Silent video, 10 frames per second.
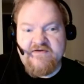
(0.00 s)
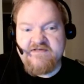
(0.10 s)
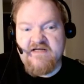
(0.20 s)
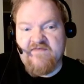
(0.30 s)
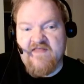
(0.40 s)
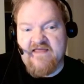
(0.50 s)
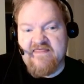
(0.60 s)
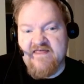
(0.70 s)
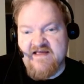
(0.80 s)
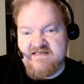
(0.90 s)
stuff like
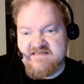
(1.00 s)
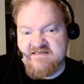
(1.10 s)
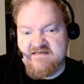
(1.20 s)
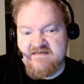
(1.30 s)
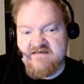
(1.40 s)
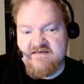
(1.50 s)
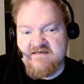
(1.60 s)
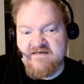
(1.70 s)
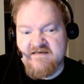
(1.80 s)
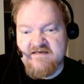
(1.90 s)
this.
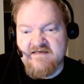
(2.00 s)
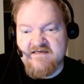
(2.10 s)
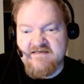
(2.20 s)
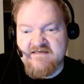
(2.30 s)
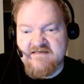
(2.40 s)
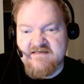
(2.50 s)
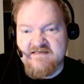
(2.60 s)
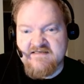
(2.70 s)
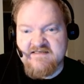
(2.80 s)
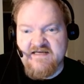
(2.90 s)

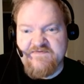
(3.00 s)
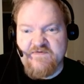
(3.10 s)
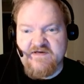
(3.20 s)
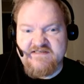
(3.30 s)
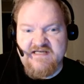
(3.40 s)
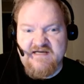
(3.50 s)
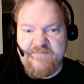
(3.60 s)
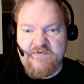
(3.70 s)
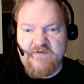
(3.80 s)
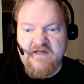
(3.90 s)
Say, for
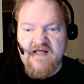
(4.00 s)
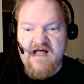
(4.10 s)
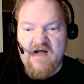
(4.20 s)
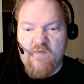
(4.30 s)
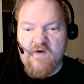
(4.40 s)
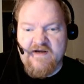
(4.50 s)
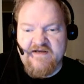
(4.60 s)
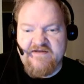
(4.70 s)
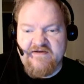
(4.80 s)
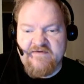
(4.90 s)
example, I
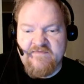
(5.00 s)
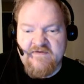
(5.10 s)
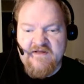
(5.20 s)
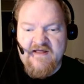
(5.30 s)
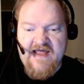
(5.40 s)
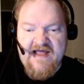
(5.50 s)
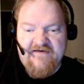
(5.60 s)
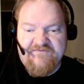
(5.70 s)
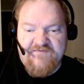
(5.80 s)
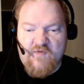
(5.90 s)
wanted to
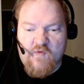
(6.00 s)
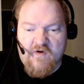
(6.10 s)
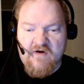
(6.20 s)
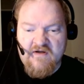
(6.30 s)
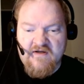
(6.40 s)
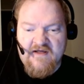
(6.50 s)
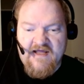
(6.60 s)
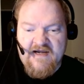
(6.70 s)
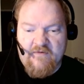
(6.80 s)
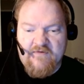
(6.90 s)
have four,
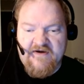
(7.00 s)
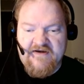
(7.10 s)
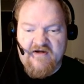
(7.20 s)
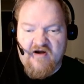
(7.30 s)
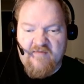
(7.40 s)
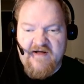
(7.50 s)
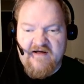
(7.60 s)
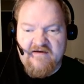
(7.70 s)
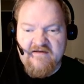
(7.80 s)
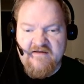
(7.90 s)
and I wanted to talk
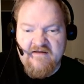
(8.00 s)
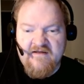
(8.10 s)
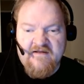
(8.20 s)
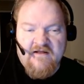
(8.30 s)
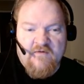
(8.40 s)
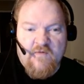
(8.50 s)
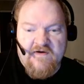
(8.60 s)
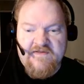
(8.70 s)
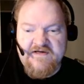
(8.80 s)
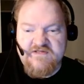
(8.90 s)
about,
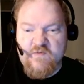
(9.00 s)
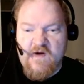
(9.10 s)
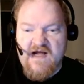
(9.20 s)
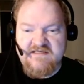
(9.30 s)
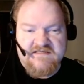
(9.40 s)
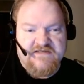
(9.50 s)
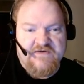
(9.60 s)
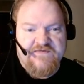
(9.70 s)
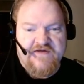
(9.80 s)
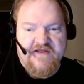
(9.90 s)
well, here's Hwasa's new
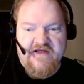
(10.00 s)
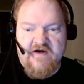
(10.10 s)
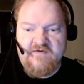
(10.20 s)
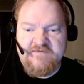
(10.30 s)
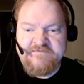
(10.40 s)
video,